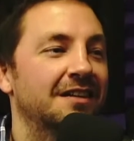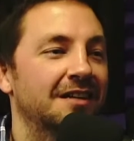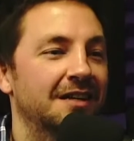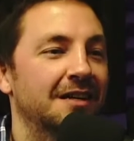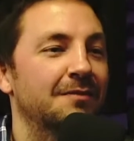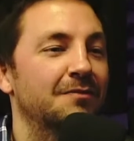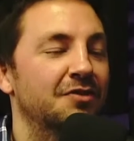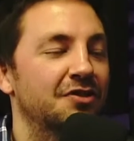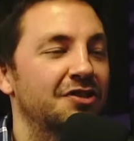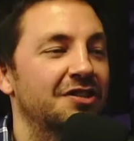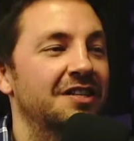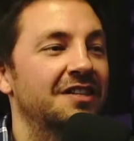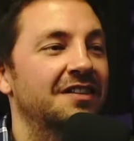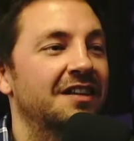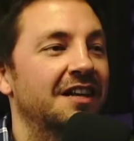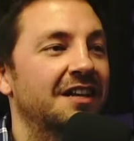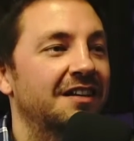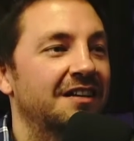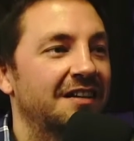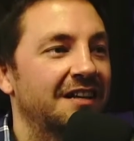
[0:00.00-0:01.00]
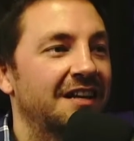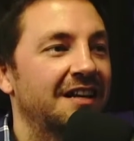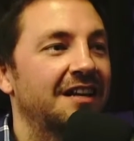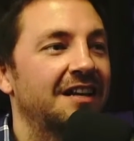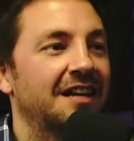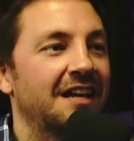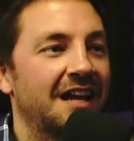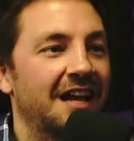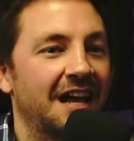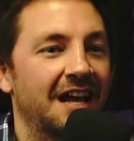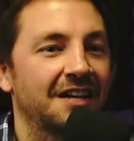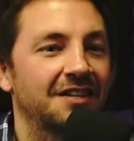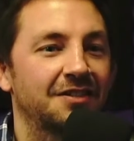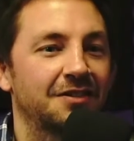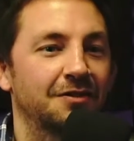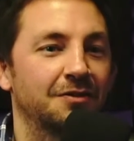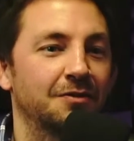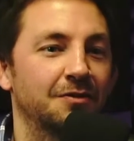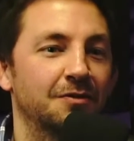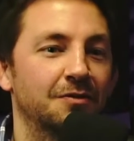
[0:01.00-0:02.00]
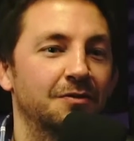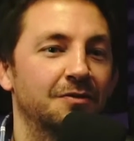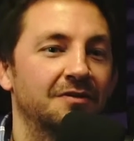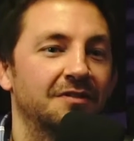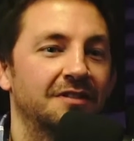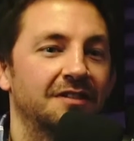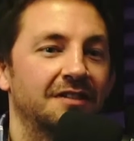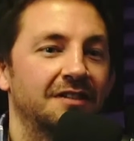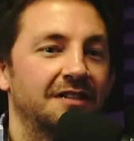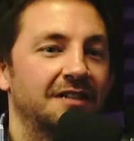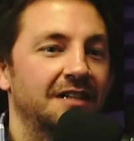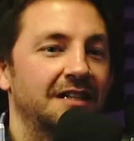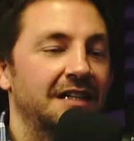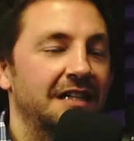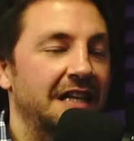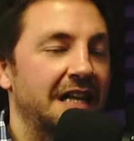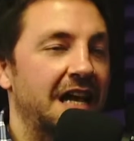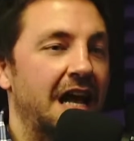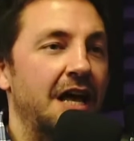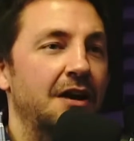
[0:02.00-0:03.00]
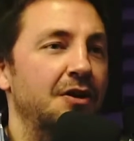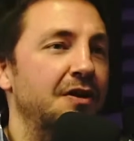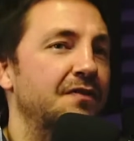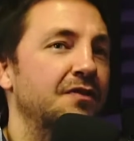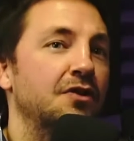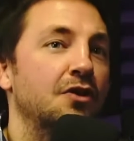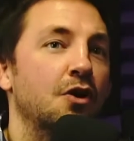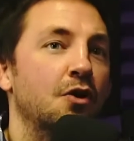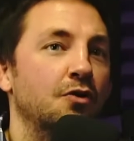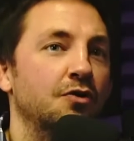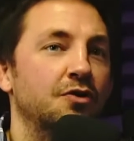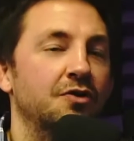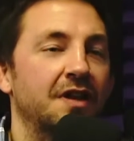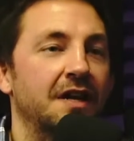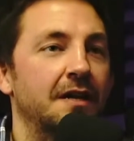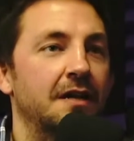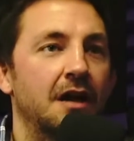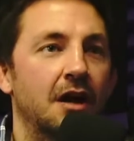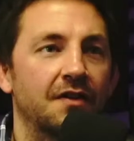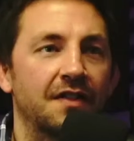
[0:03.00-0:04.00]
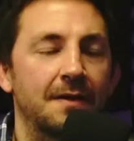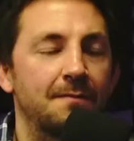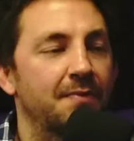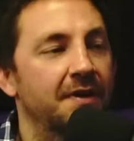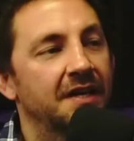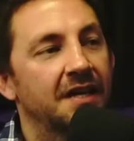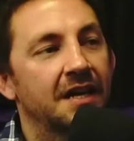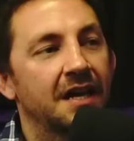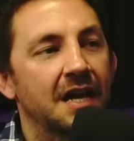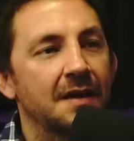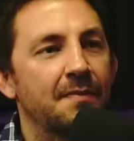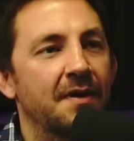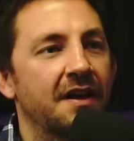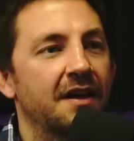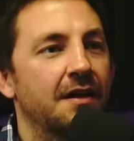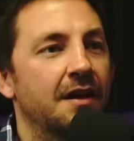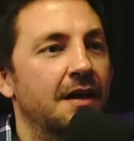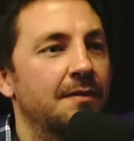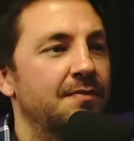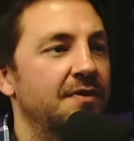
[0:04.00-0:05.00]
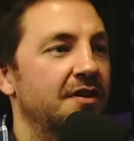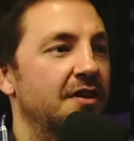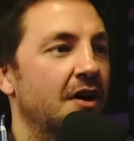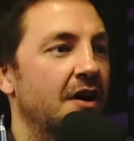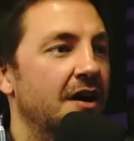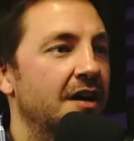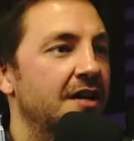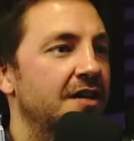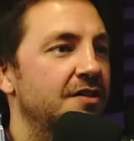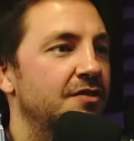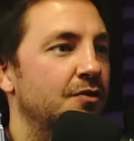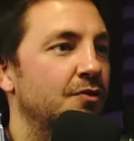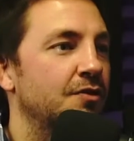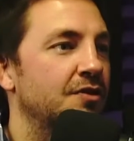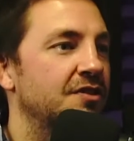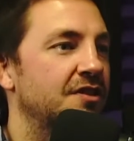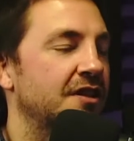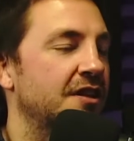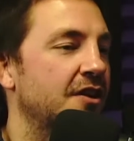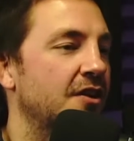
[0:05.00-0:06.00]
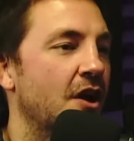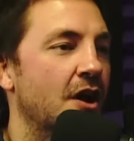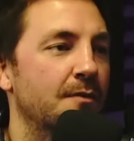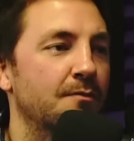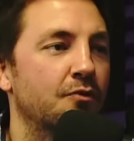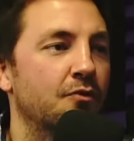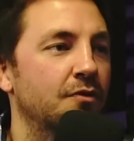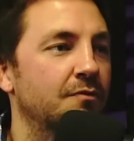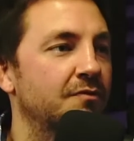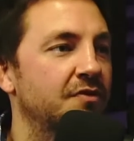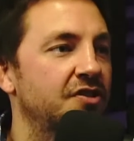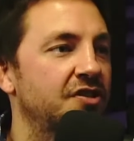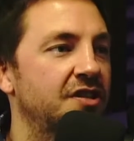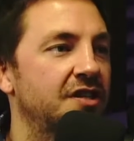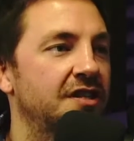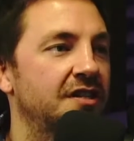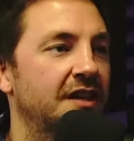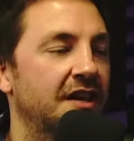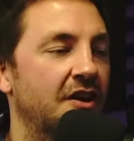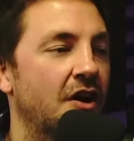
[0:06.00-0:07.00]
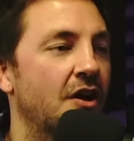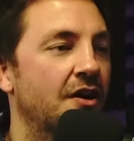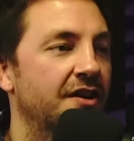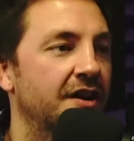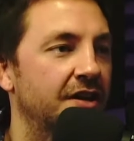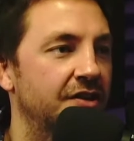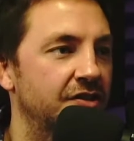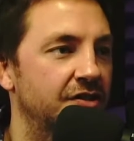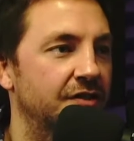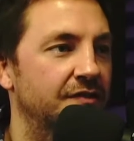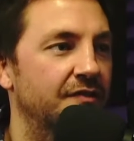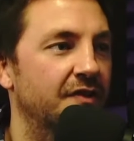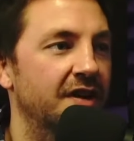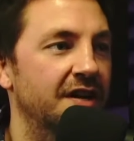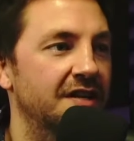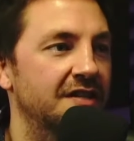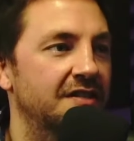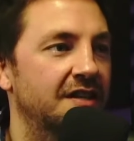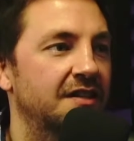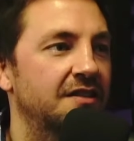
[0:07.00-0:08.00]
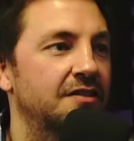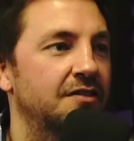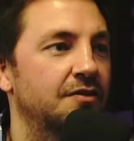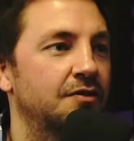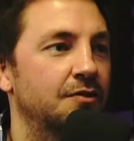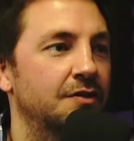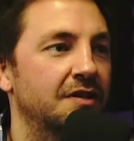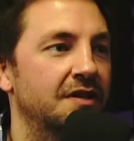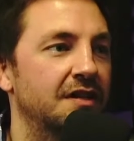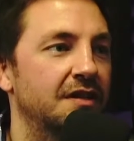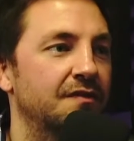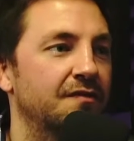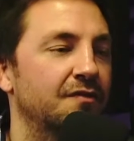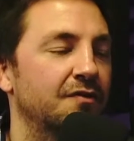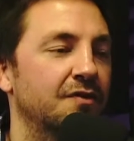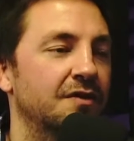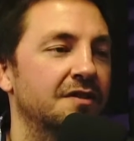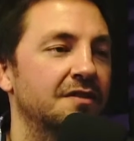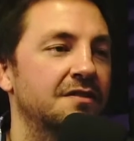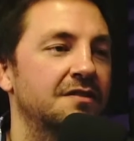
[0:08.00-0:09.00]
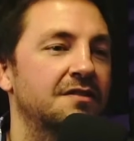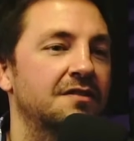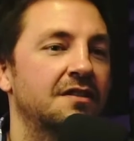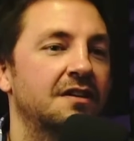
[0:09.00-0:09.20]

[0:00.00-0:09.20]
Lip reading: a machine that has to like I don't even know. Are they pinging APIs or is it an onboard machine like on edge device that's doing the inference?